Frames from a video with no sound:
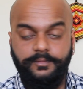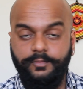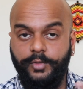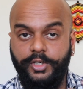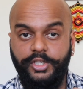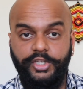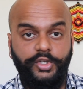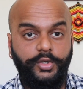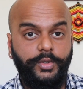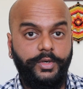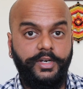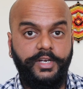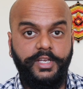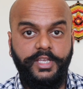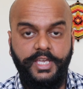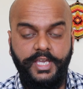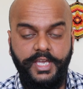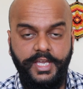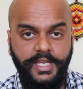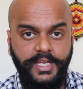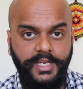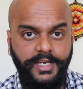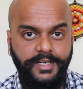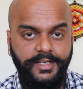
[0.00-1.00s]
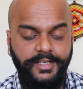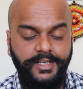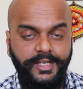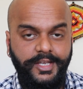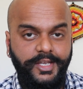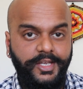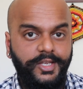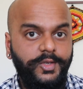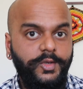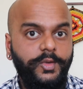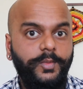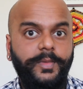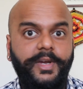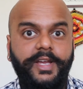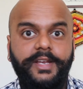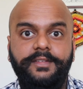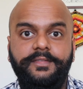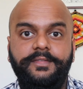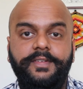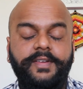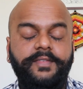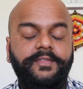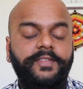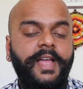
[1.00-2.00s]
When you're a kid, you might
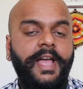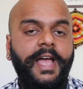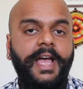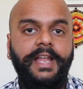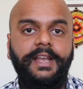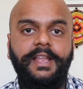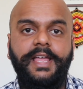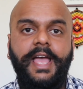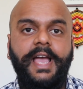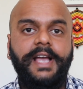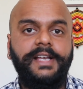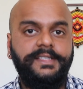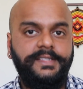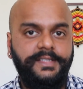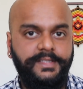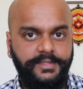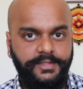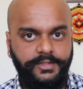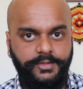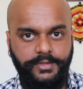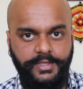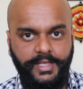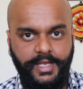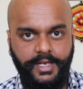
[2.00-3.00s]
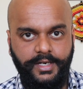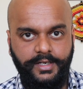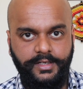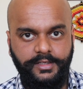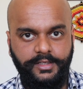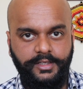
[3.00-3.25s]
have had access to that.